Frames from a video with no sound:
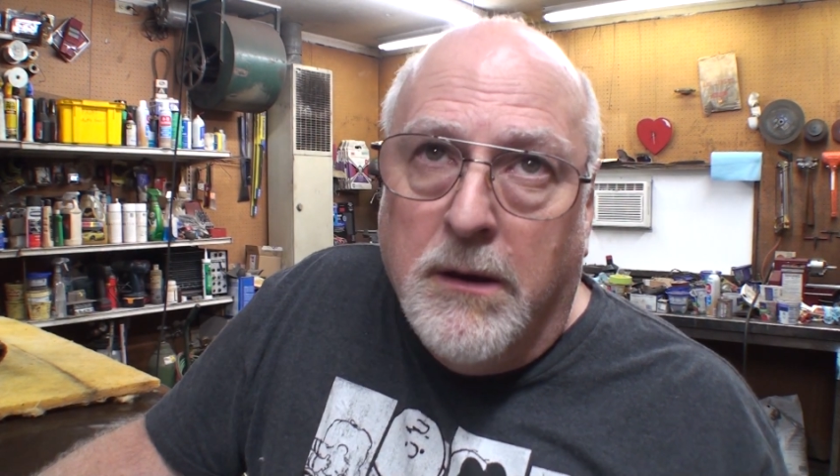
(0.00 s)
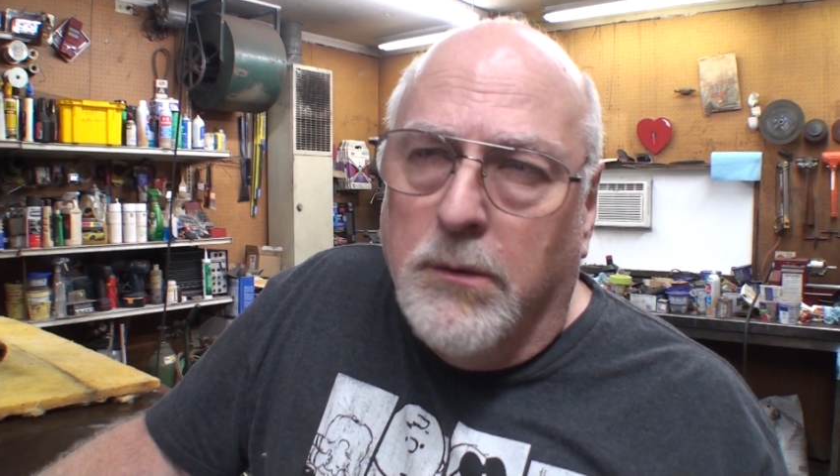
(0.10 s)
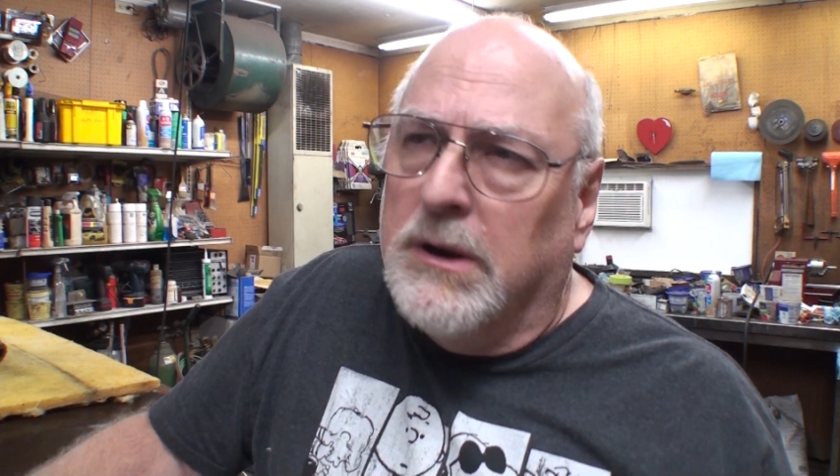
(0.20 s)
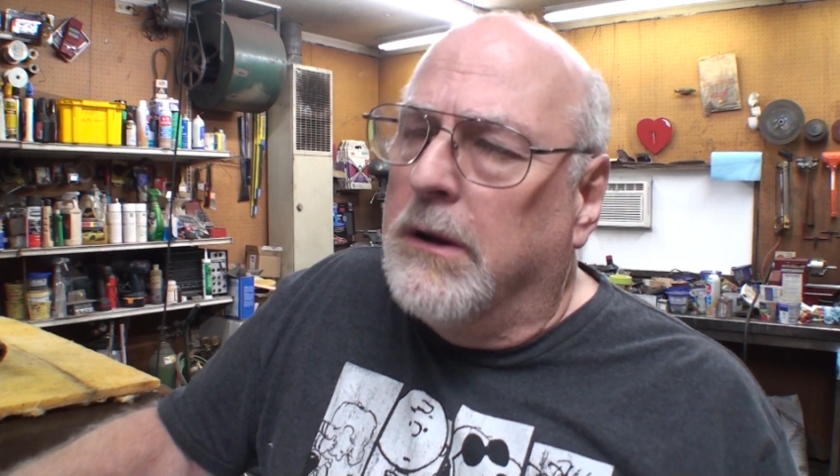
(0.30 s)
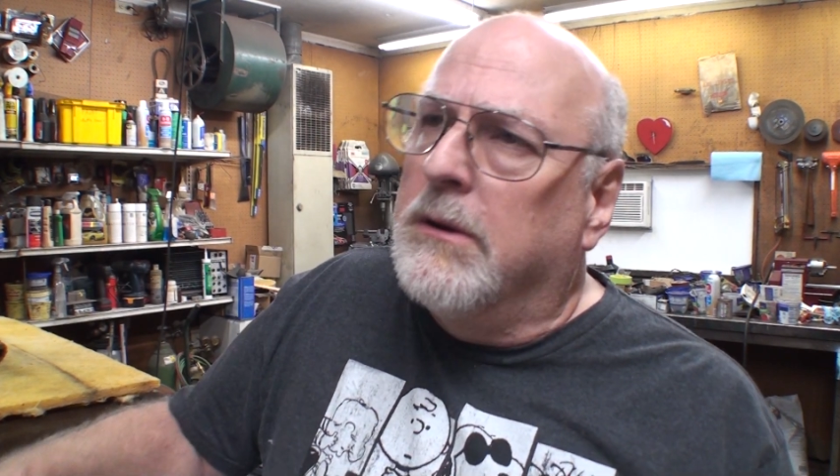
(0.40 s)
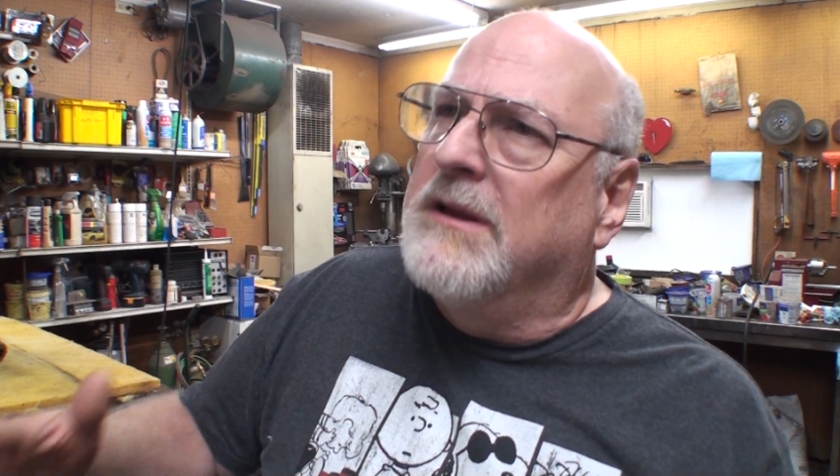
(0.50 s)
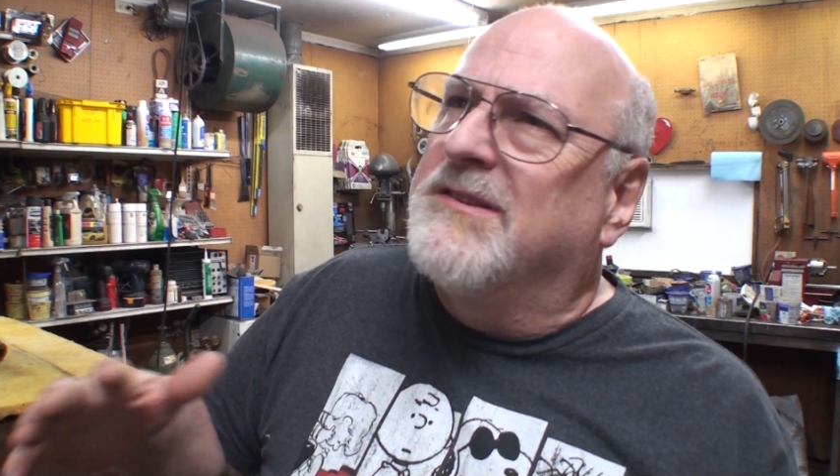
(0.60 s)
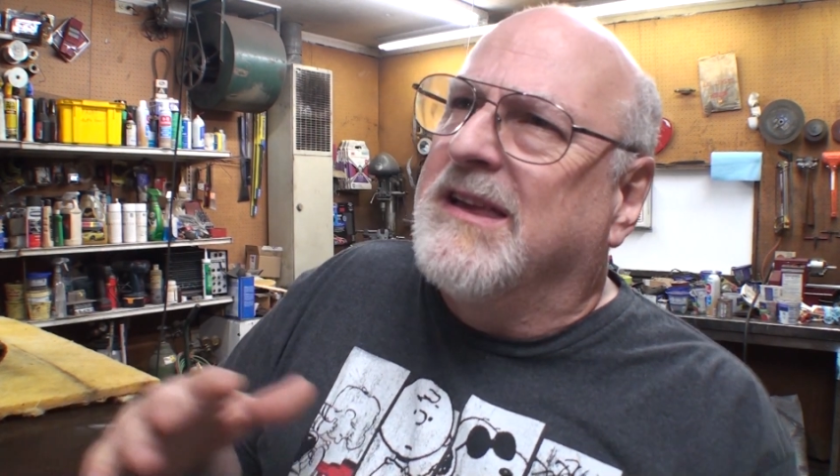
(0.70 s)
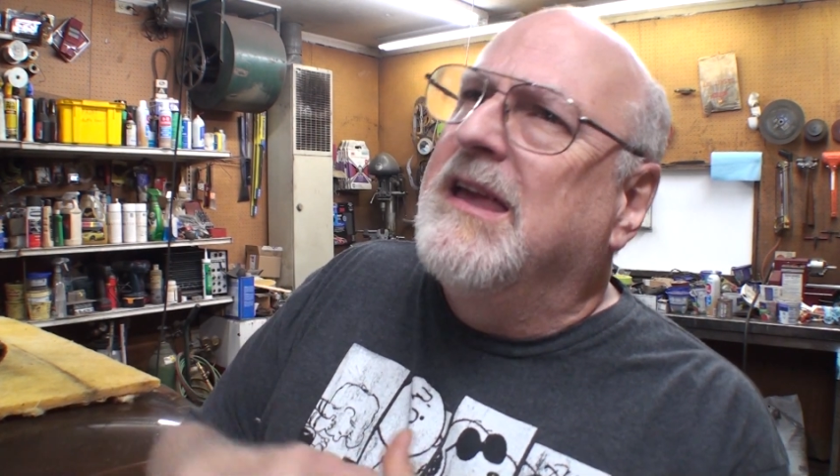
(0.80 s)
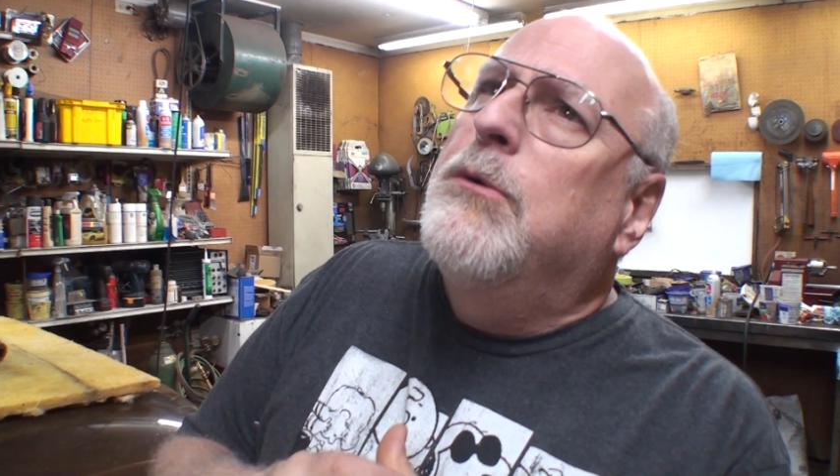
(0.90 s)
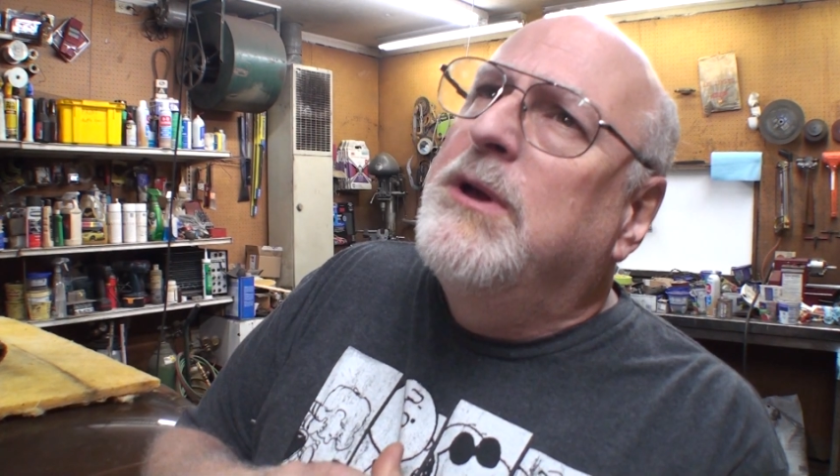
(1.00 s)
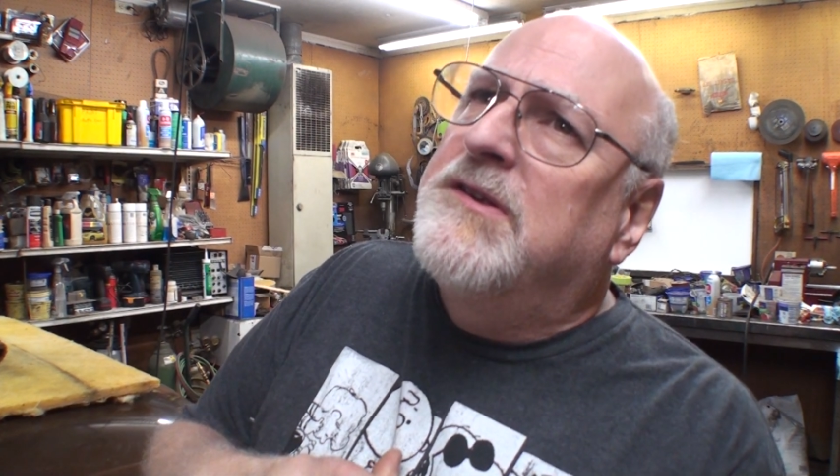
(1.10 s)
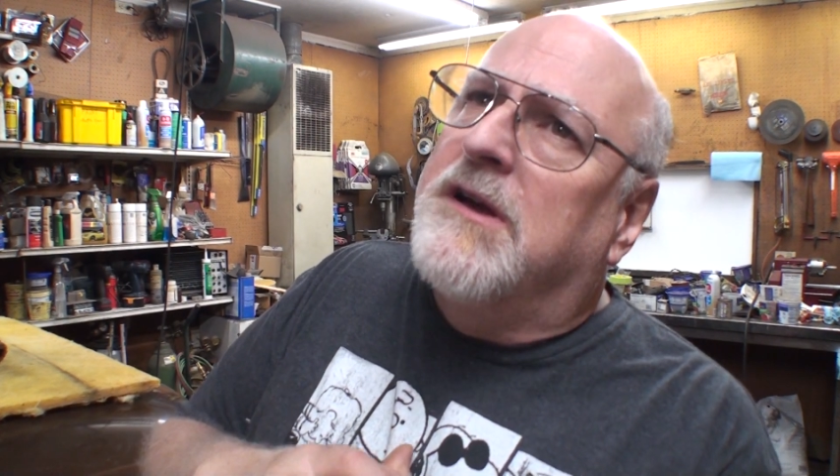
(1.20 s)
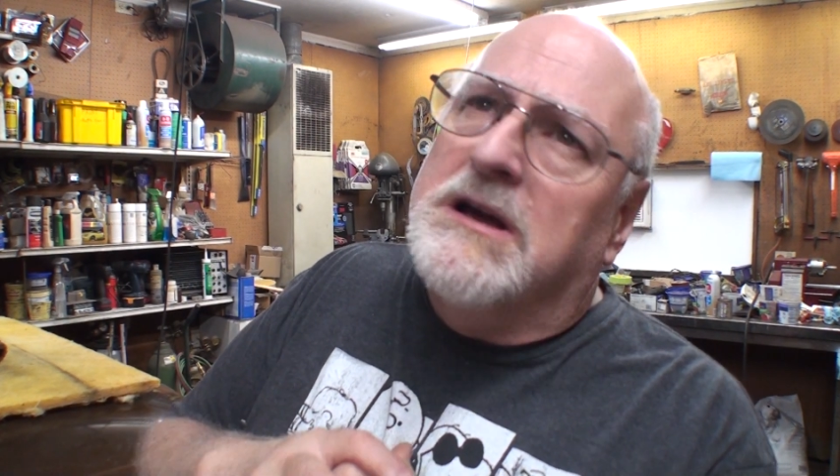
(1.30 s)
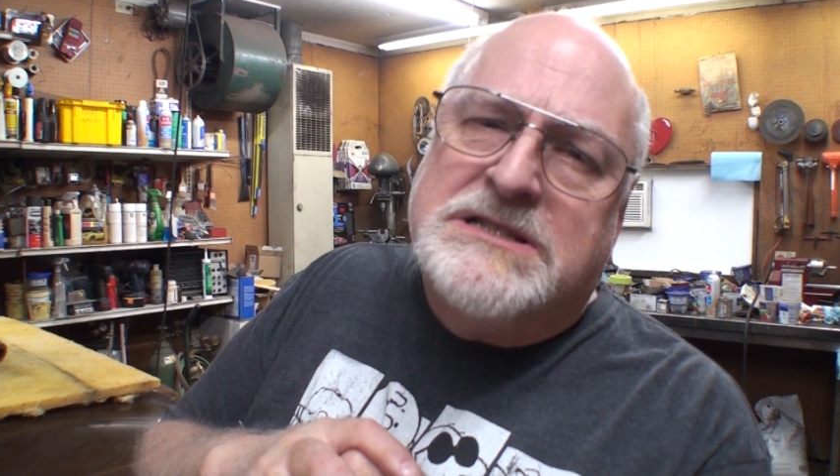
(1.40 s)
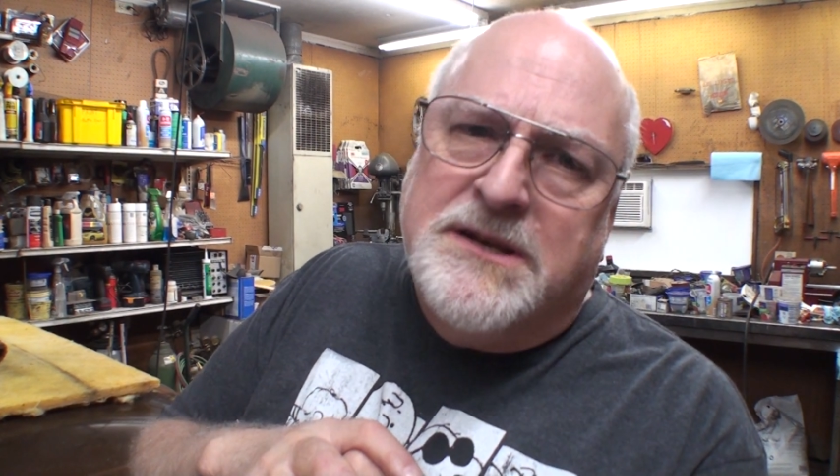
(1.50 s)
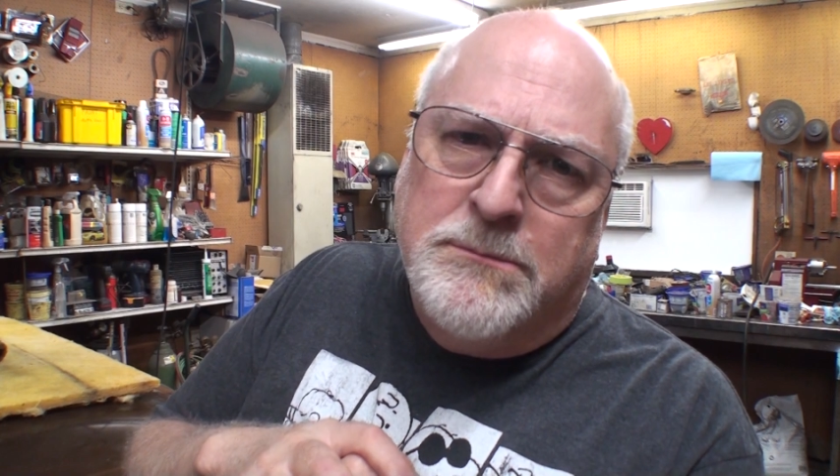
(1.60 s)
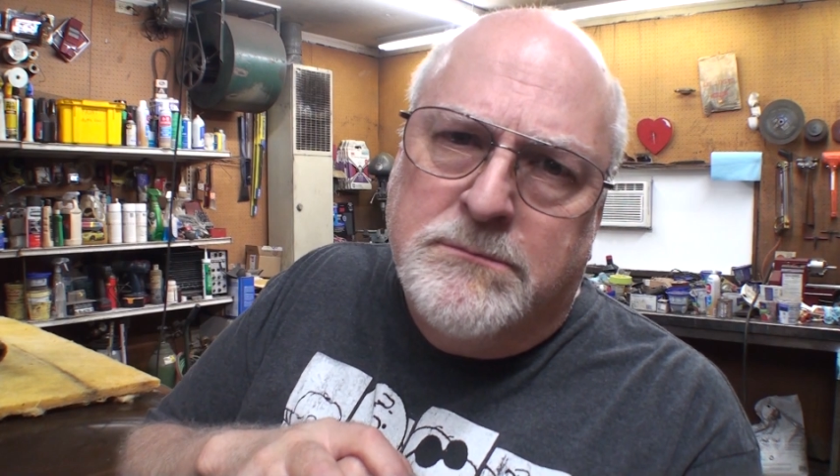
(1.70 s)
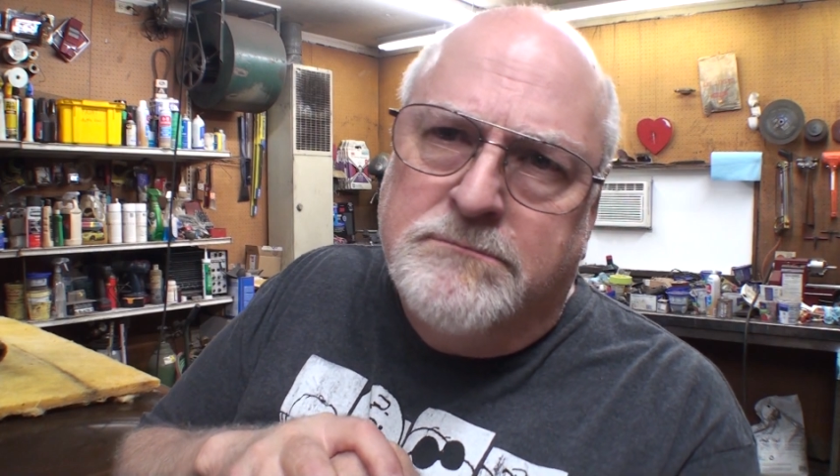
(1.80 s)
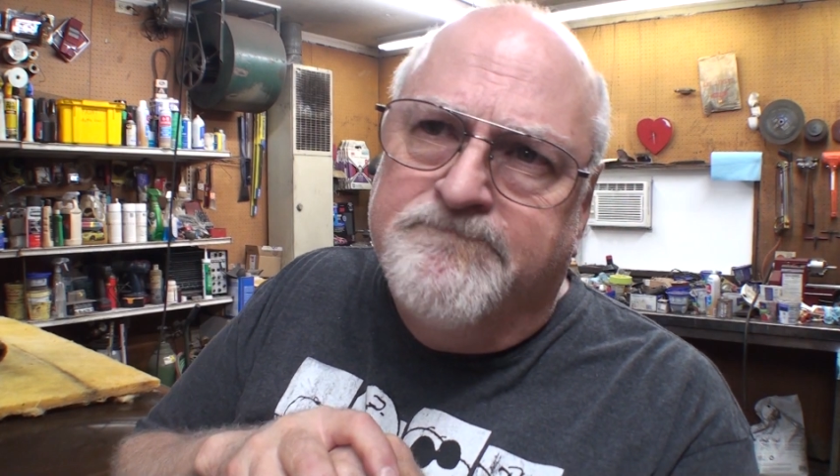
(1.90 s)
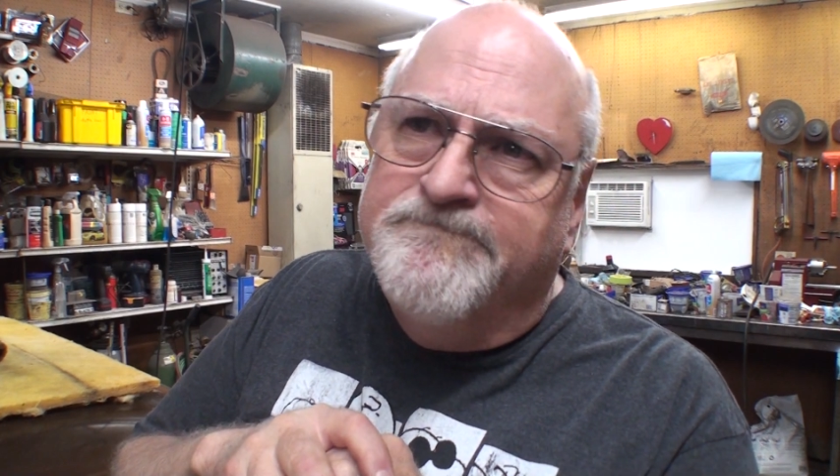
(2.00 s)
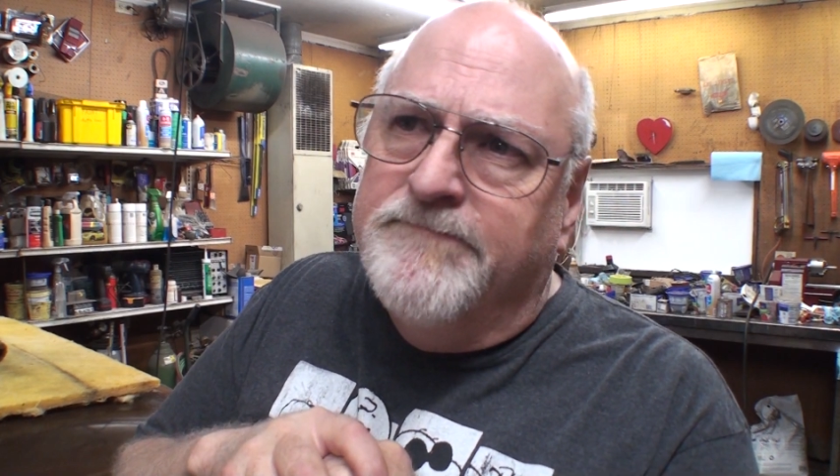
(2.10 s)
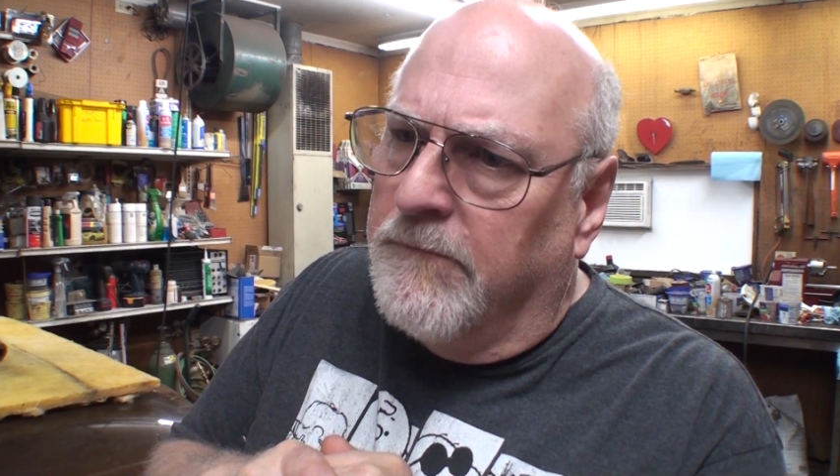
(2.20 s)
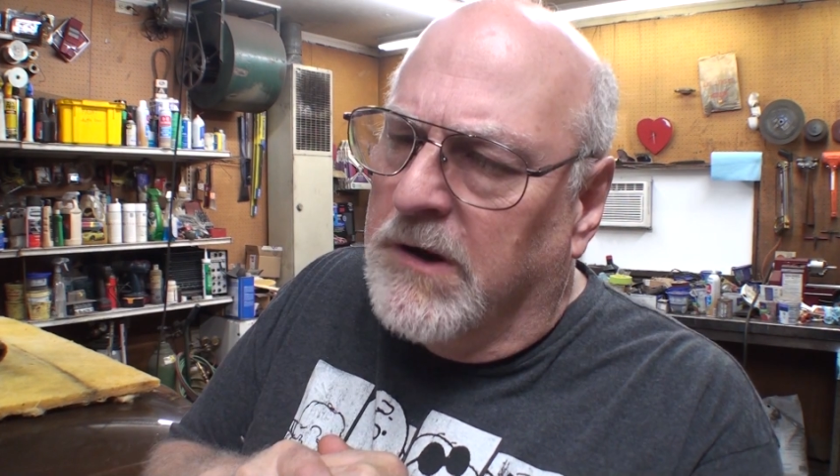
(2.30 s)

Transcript: What is it, Kiwi's Custom